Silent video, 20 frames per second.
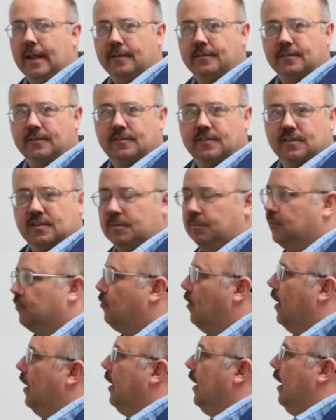as the system is
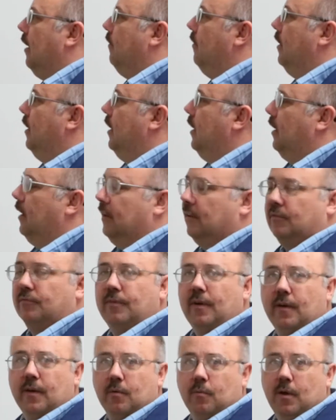running, everything is
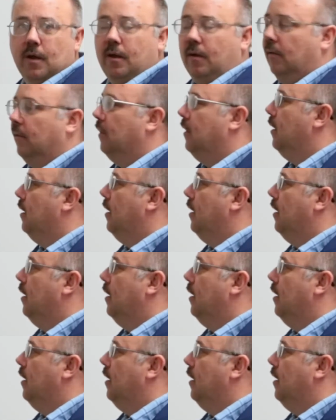very well.